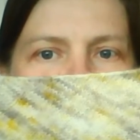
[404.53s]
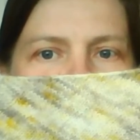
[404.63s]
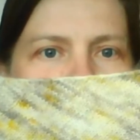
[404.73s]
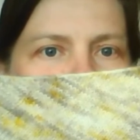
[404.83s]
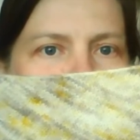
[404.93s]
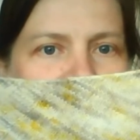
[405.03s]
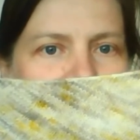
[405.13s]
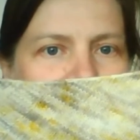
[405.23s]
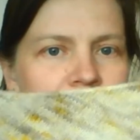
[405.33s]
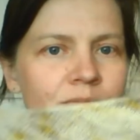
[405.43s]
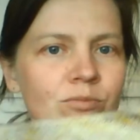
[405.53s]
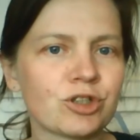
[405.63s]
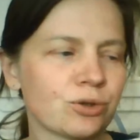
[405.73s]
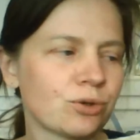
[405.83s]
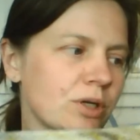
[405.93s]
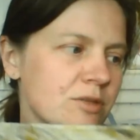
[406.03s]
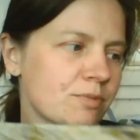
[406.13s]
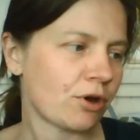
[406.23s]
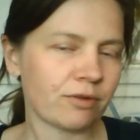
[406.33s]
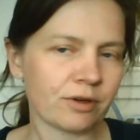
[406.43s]
This shawl is
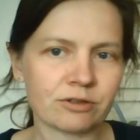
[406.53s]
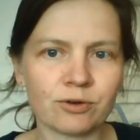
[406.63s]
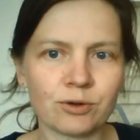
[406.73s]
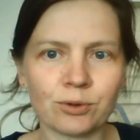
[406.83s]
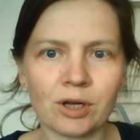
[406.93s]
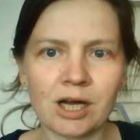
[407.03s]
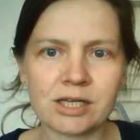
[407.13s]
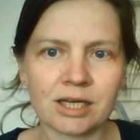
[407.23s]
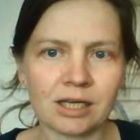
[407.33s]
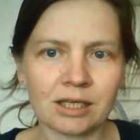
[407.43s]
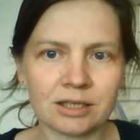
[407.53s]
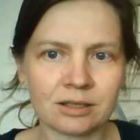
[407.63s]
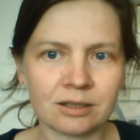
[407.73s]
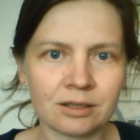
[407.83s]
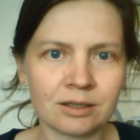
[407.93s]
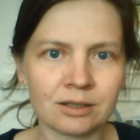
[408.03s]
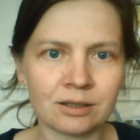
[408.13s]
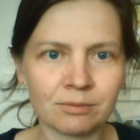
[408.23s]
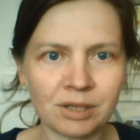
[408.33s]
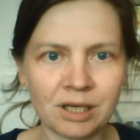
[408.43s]
perfect for lighter coloured
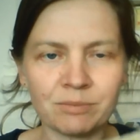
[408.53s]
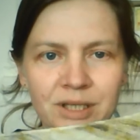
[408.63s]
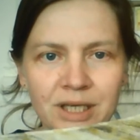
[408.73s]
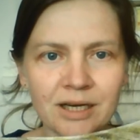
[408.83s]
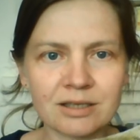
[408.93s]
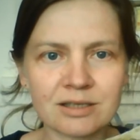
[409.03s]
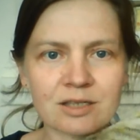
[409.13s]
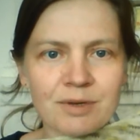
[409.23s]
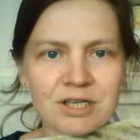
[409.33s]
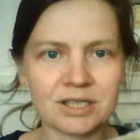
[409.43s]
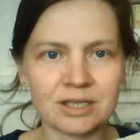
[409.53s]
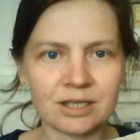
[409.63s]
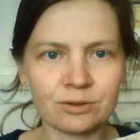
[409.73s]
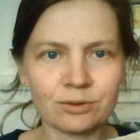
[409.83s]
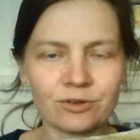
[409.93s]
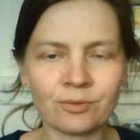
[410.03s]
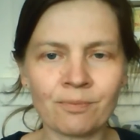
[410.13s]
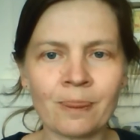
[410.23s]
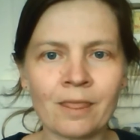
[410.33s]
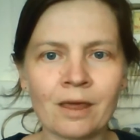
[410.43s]
plump yarns, especially singles.
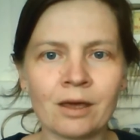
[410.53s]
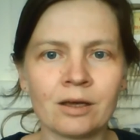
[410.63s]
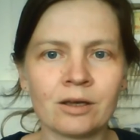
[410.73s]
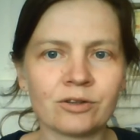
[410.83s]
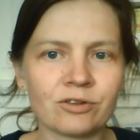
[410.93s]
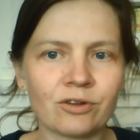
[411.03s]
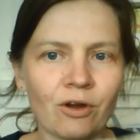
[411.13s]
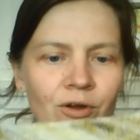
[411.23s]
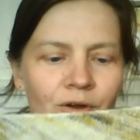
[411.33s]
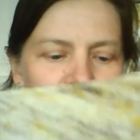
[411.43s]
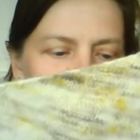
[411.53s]
So